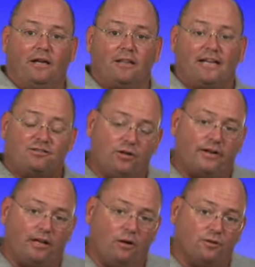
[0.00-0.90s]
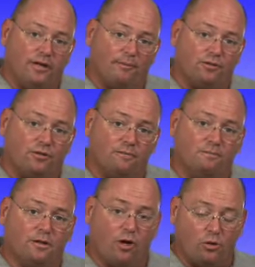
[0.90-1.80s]
Let's look at low temperature.
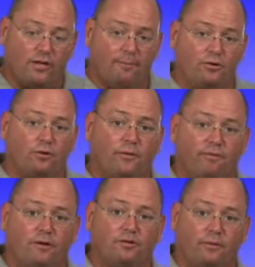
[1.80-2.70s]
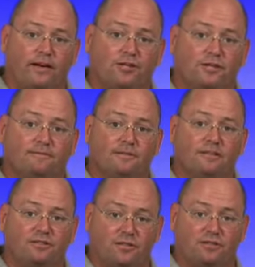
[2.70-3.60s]
Low temperature refrigeration
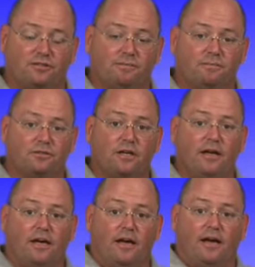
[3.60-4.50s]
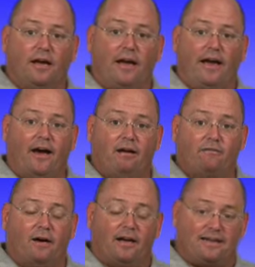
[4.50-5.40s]
systems
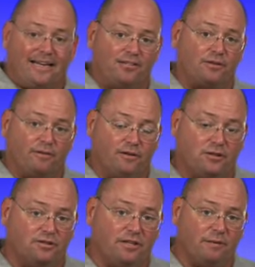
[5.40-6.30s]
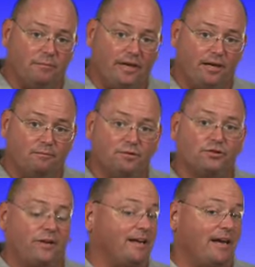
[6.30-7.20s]
have a lesser efficiency than medium,
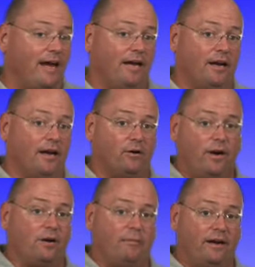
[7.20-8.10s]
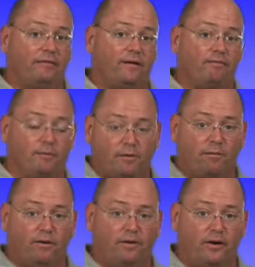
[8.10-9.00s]
so they gain a greater benefit from the
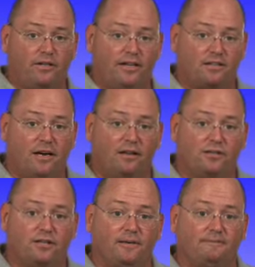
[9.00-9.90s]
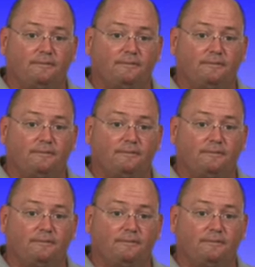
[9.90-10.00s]
Frio Verde technology.